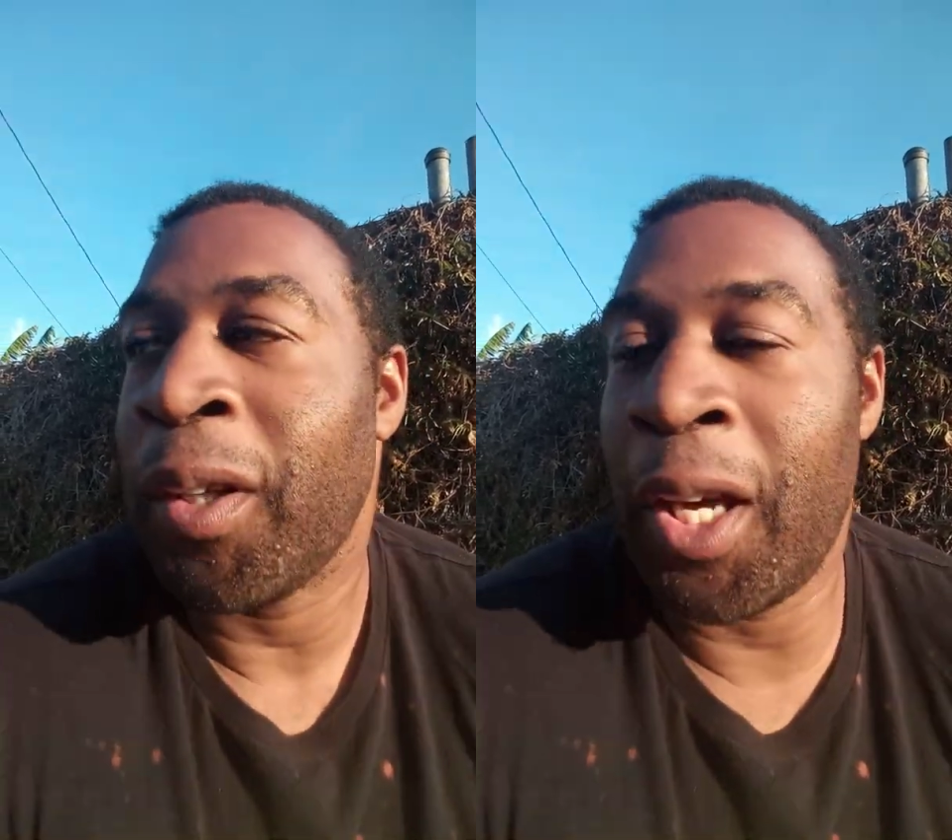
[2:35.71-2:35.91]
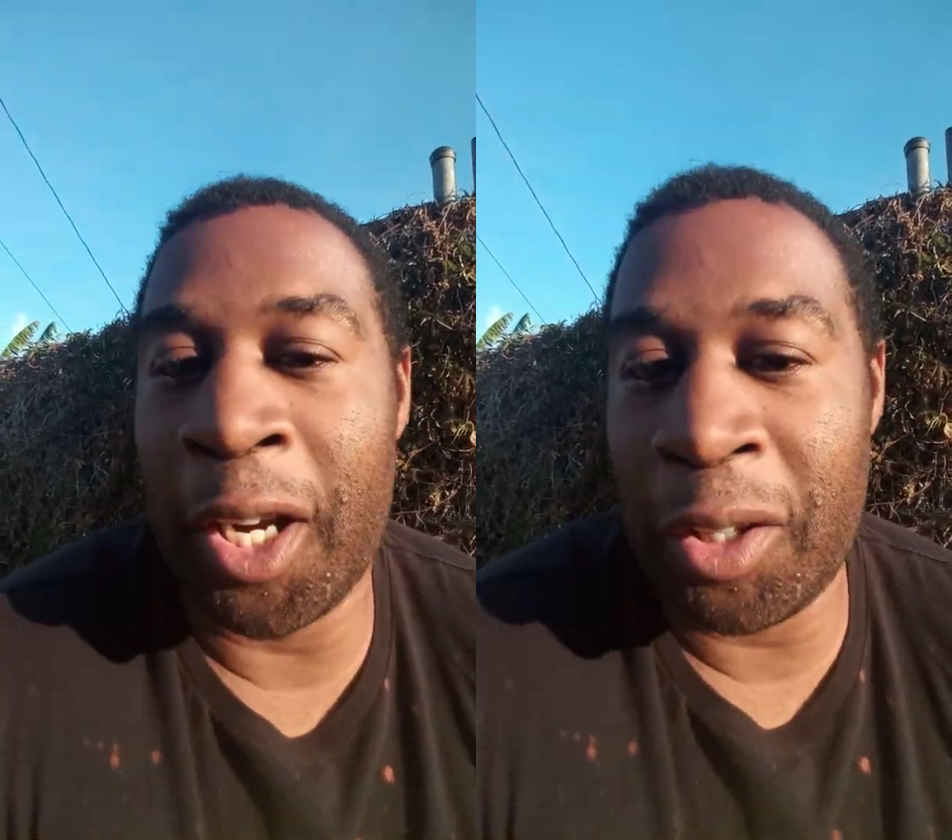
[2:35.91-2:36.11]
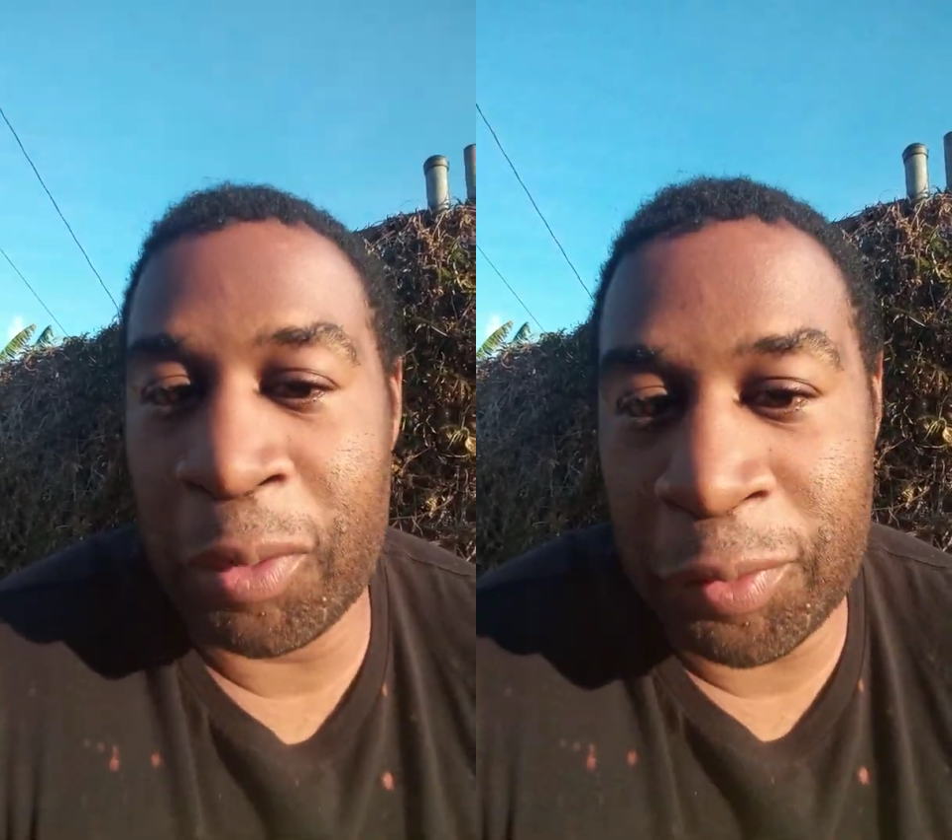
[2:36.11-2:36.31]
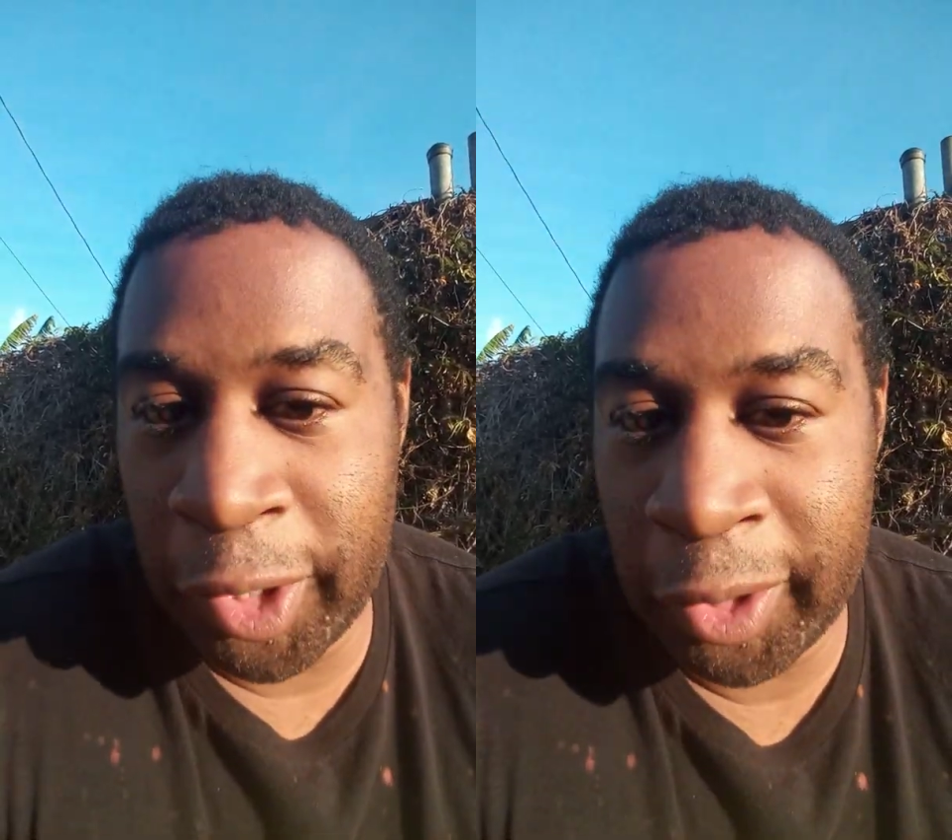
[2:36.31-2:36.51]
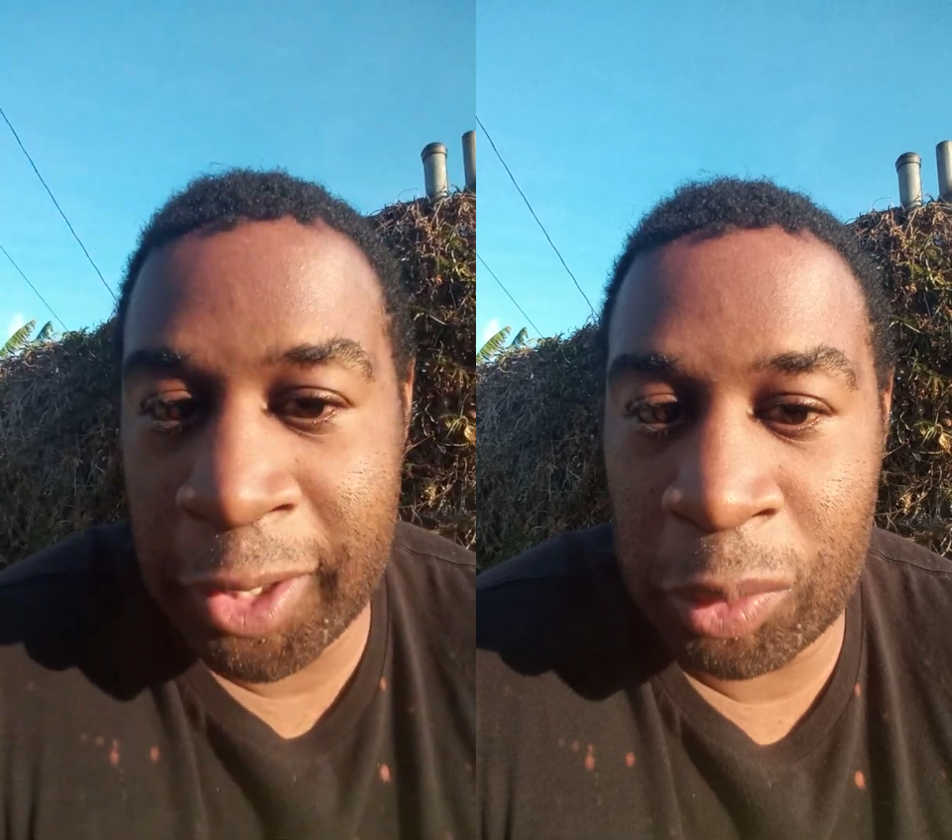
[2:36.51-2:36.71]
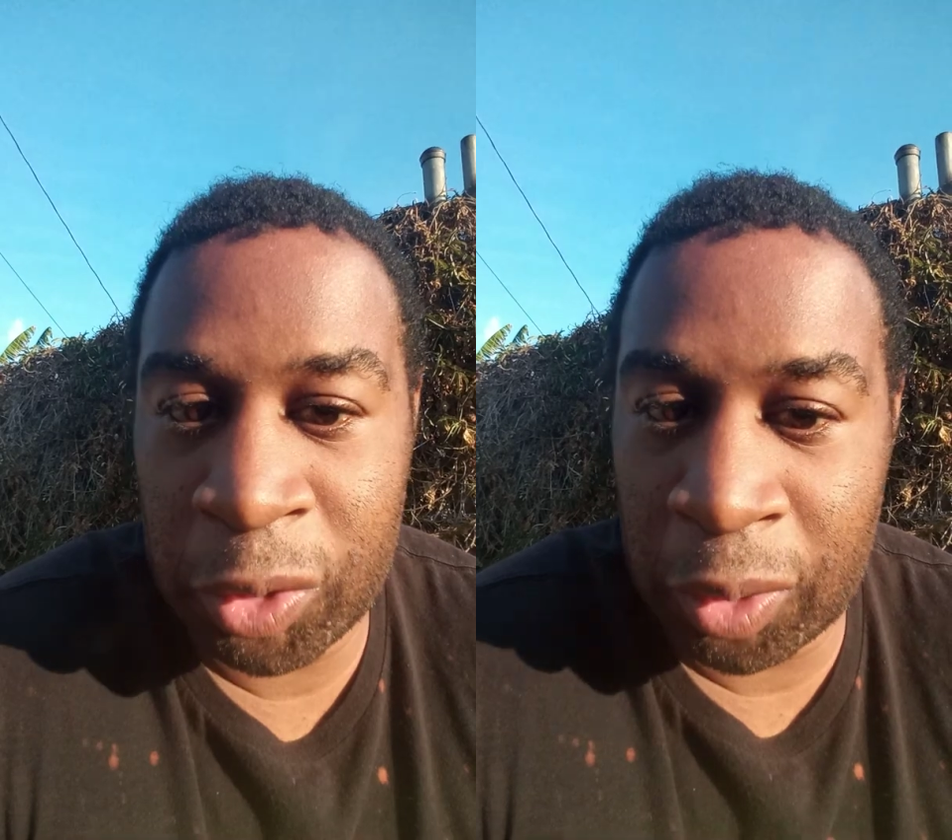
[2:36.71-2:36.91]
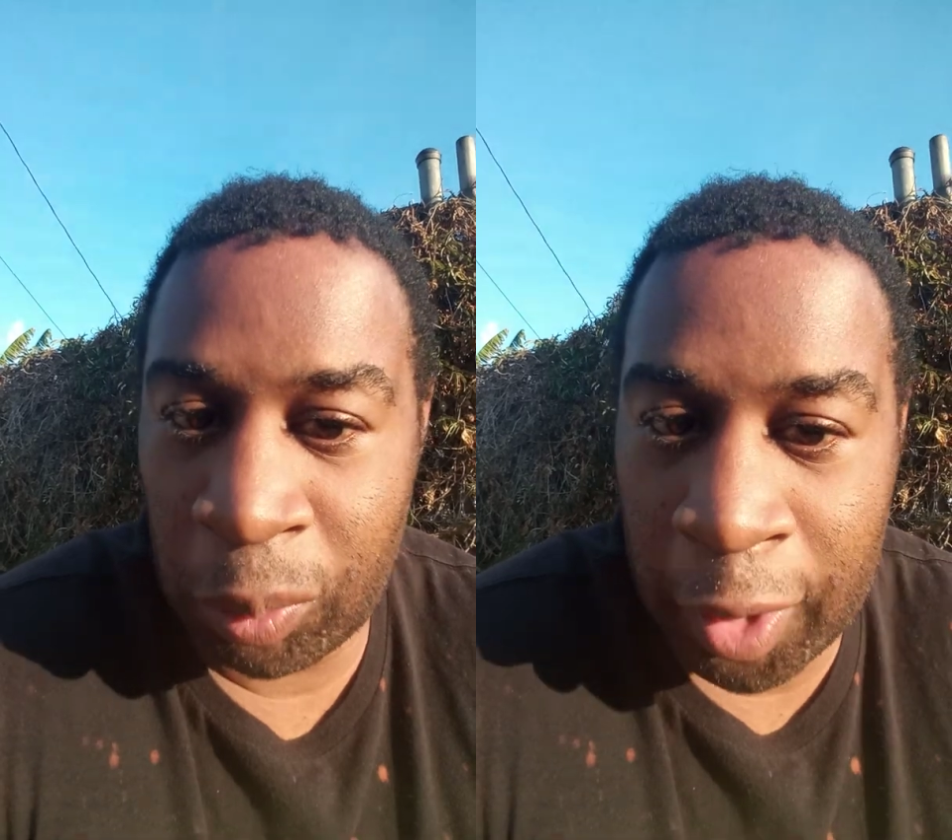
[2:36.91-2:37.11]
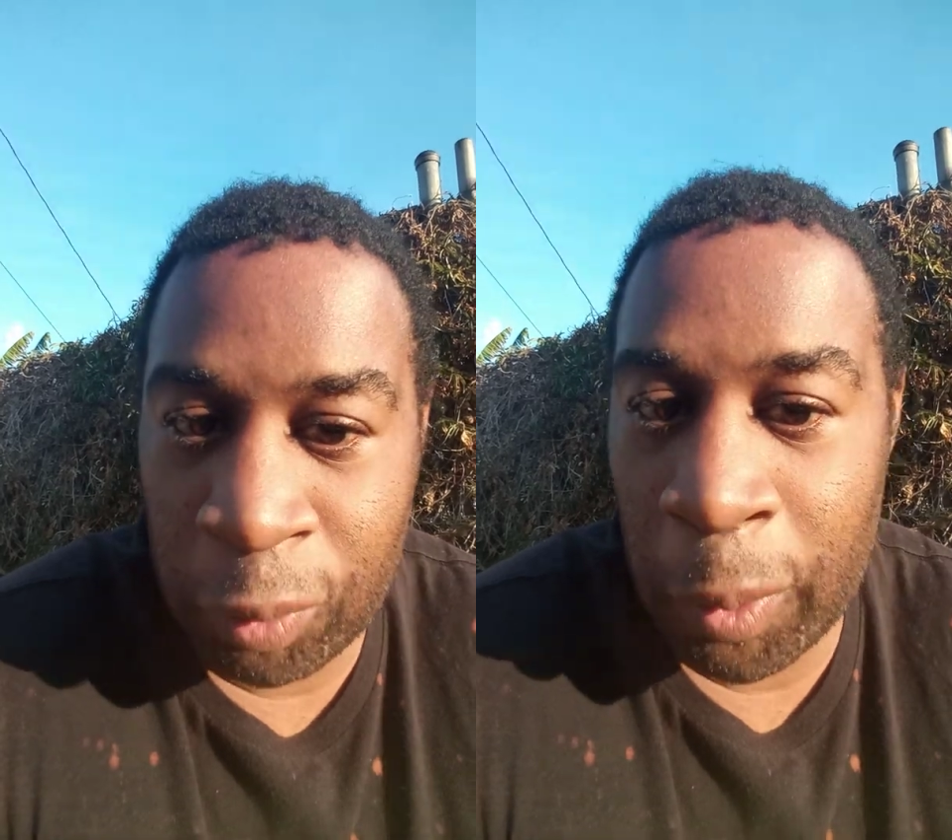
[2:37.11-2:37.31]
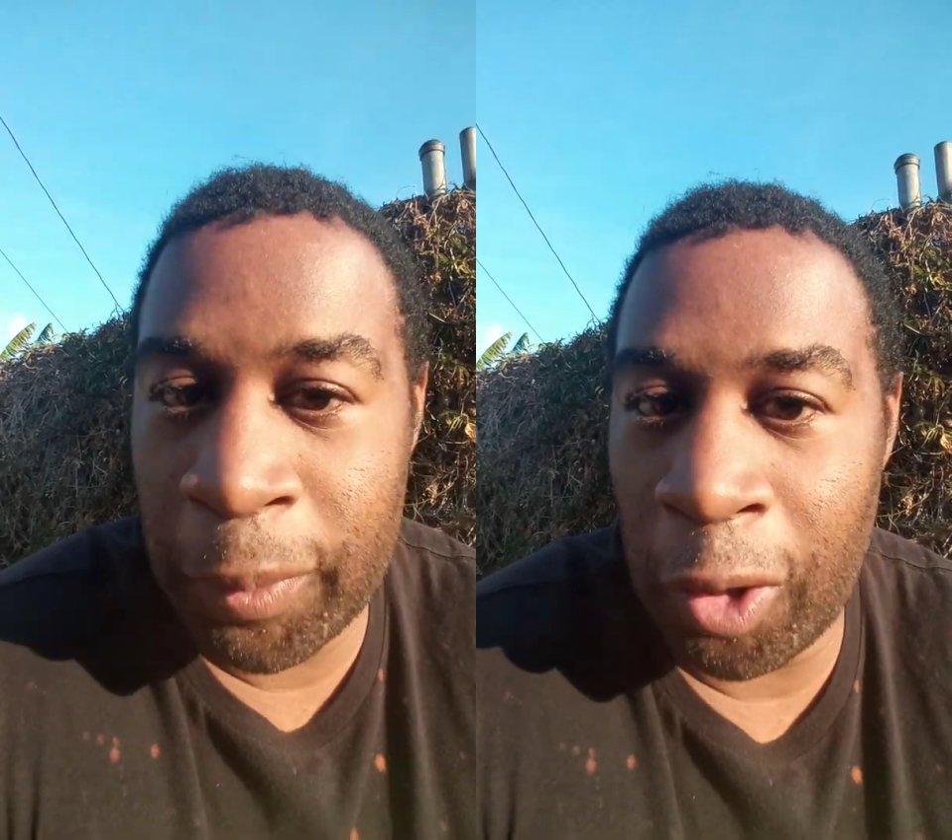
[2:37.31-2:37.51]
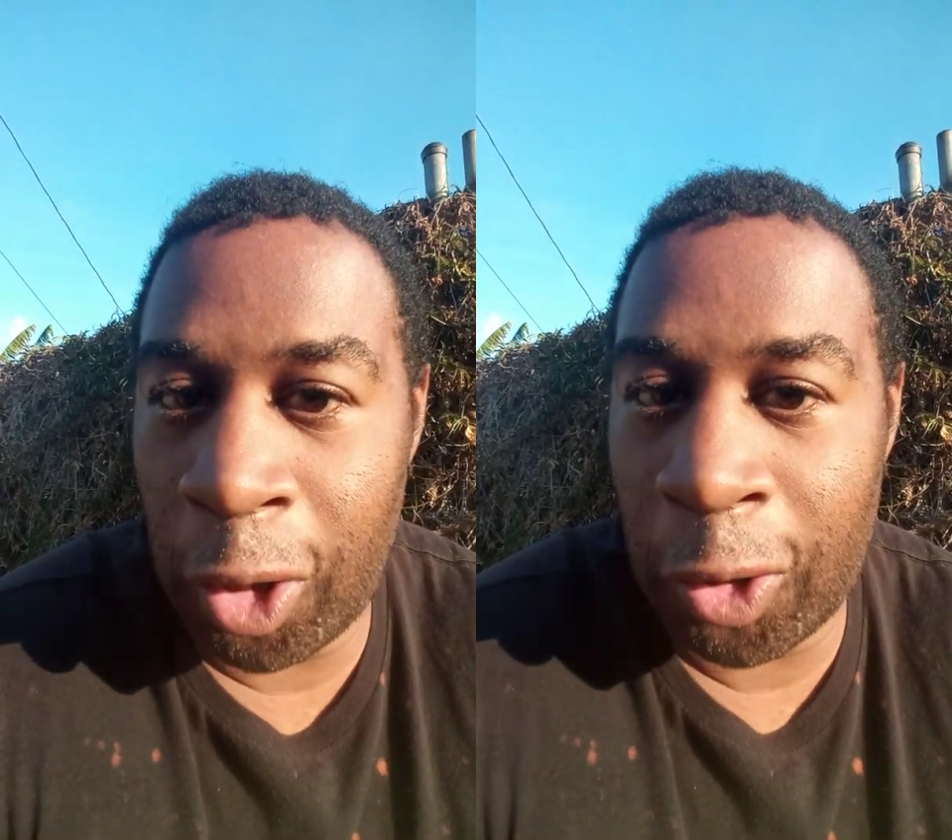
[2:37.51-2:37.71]
And then your villains was the Red
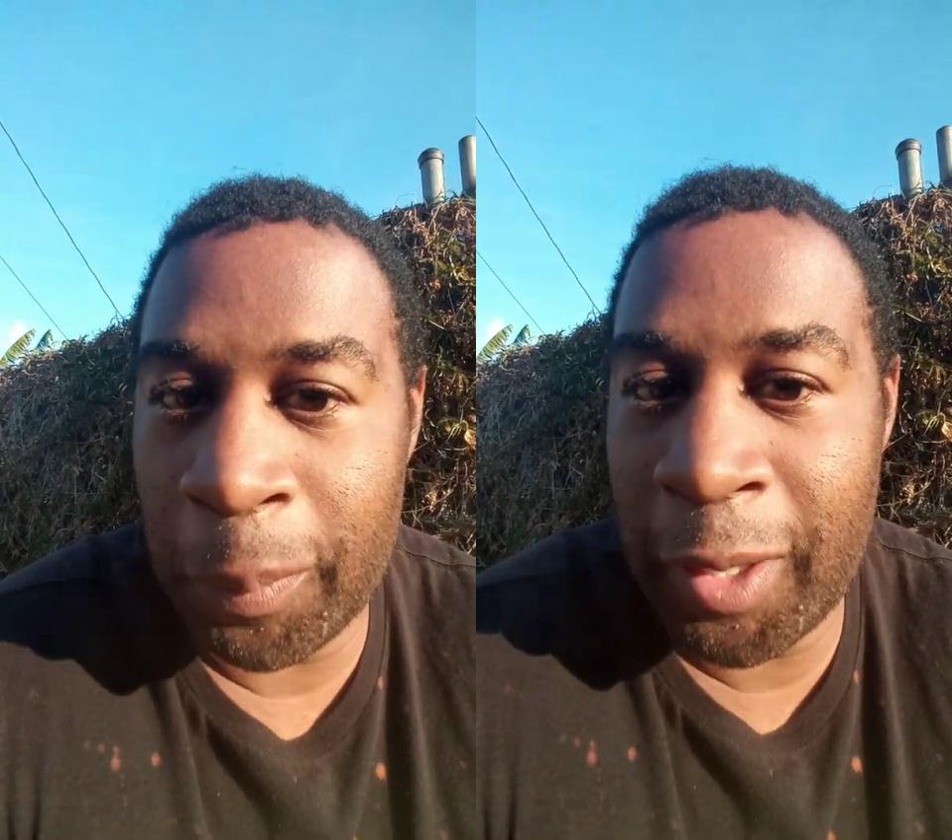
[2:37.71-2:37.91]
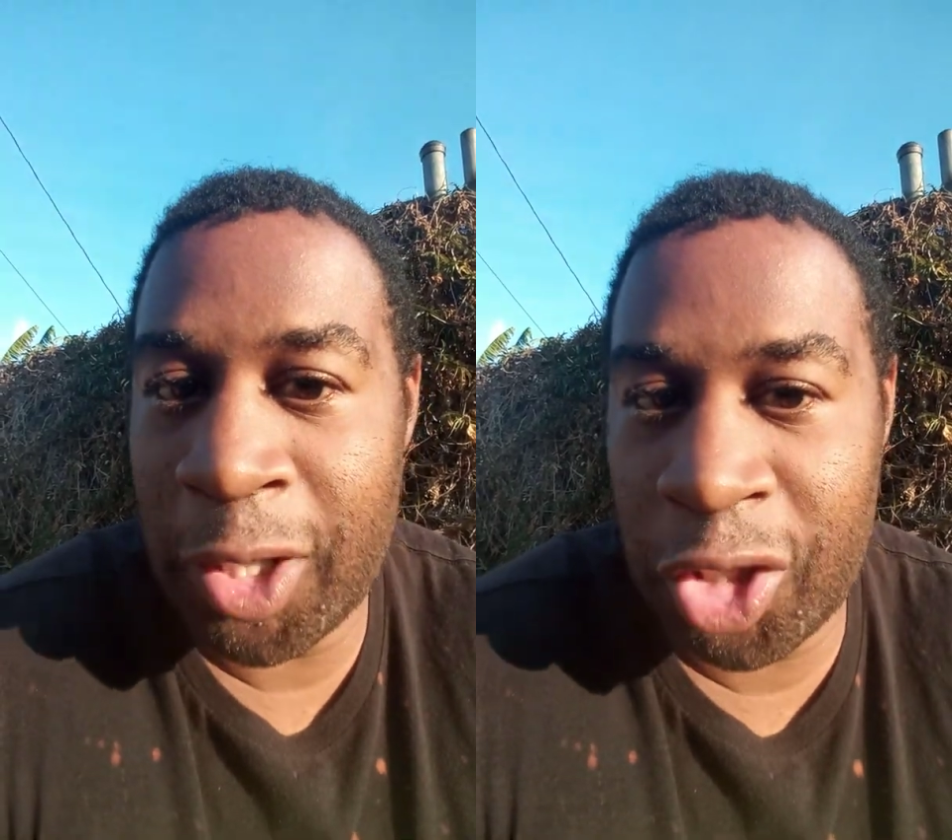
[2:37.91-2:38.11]
Ribbon Army,